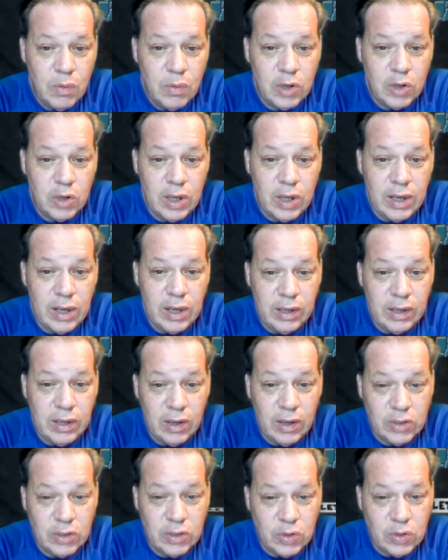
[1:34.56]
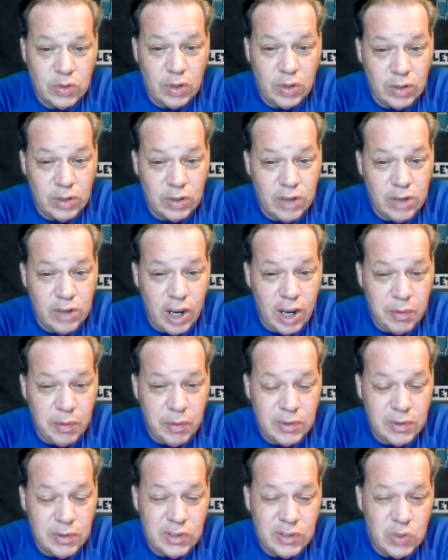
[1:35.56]
And he also took these
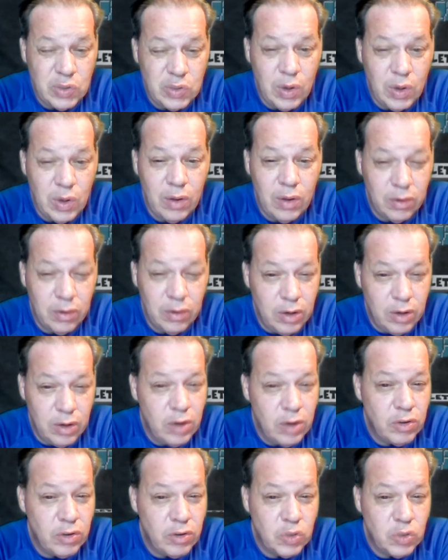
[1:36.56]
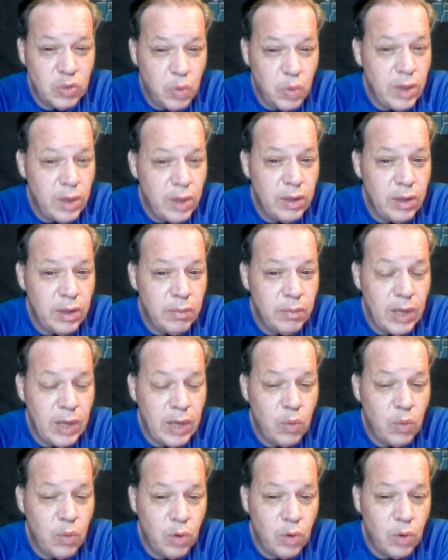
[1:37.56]
documents to other countries with him
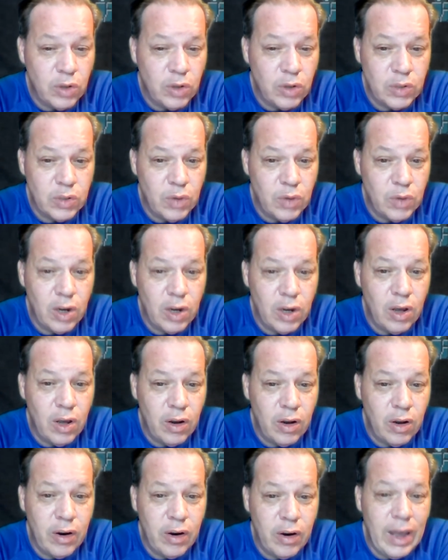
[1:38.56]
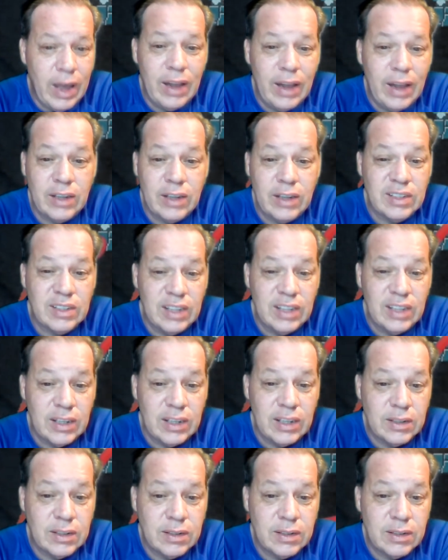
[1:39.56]
that were also not on our allies'
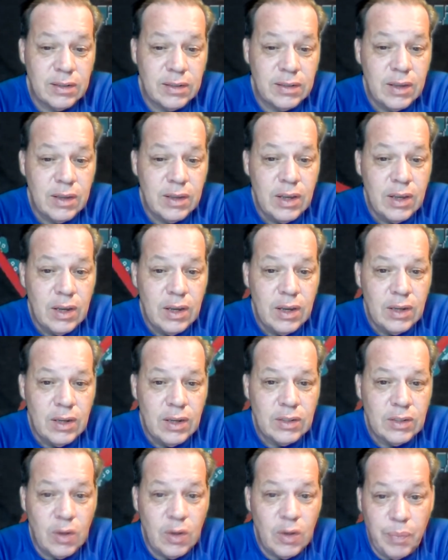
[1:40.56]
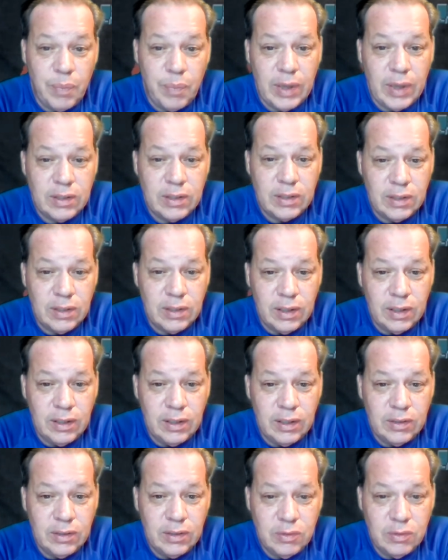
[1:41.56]
list. So basically,
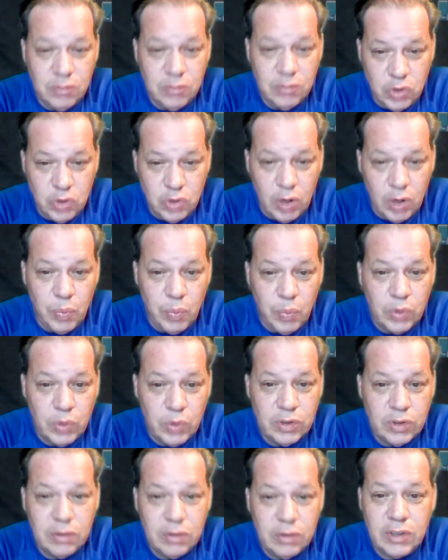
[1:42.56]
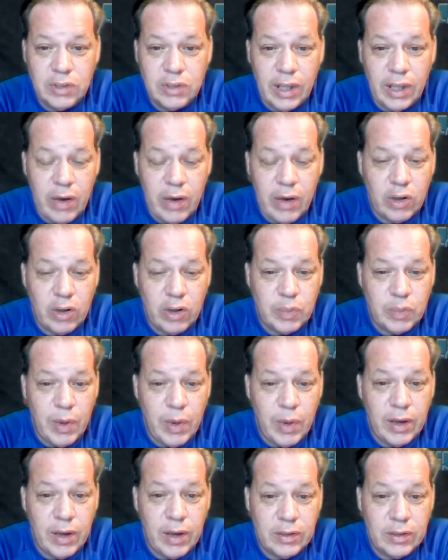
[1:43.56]
Trump was selling out our
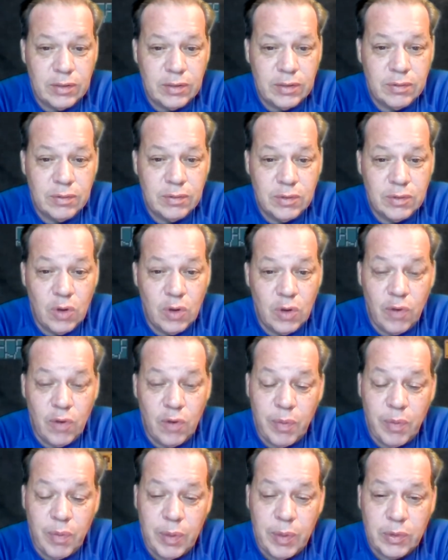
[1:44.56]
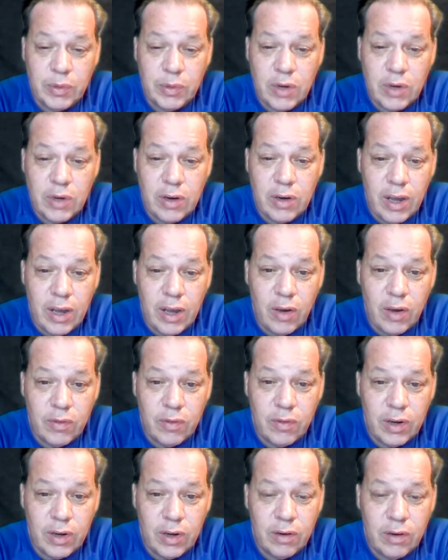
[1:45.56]
spies. So if our people start dying over
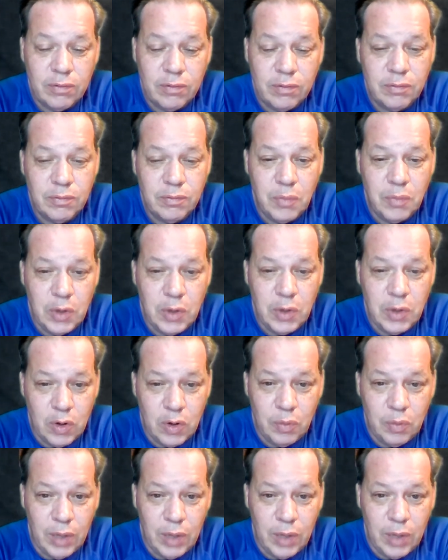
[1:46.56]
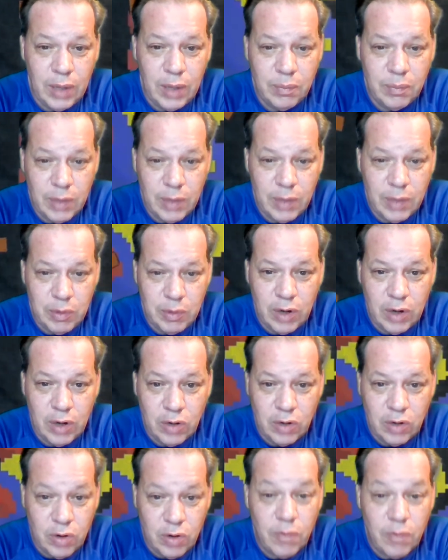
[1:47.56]
there, we know who to blame. That'd be Donald
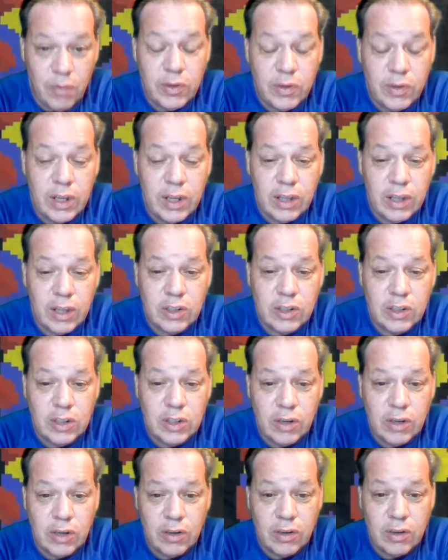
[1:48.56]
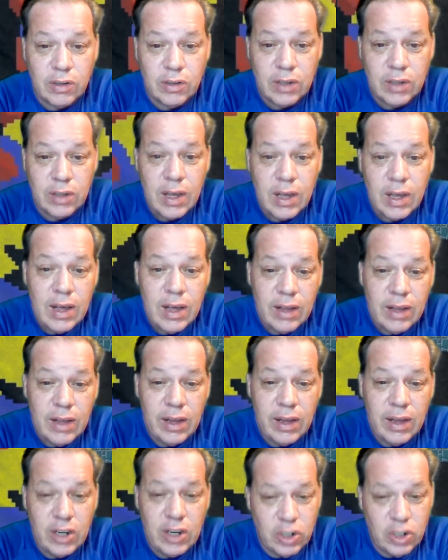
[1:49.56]
Trump for taking the secrets that
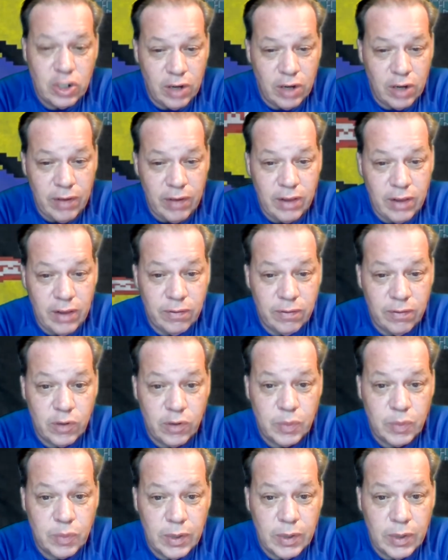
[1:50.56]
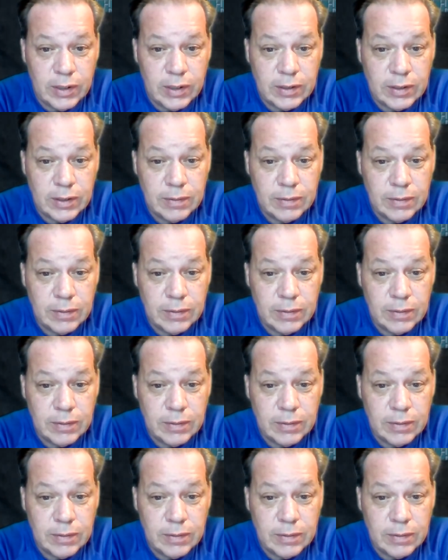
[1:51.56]
he should have had in the first place.